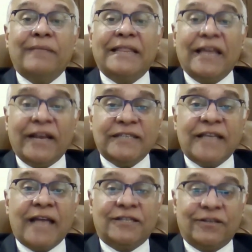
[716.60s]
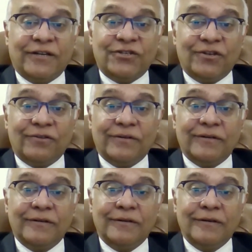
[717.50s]
But there
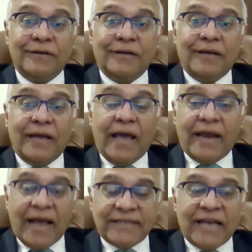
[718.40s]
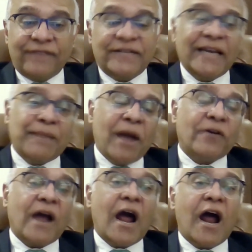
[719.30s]
is cancer in children.
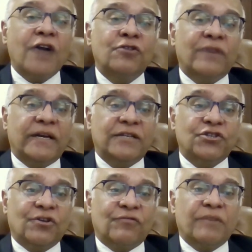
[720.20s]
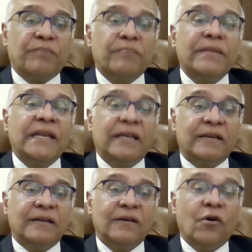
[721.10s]
And as I've said, about
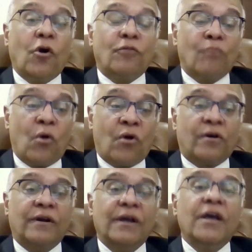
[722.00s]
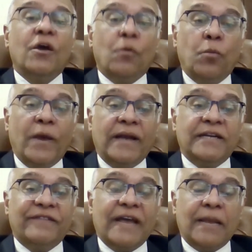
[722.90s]
100 children per million or
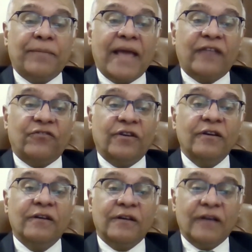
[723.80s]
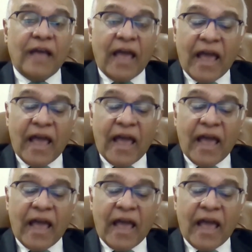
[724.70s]
more will develop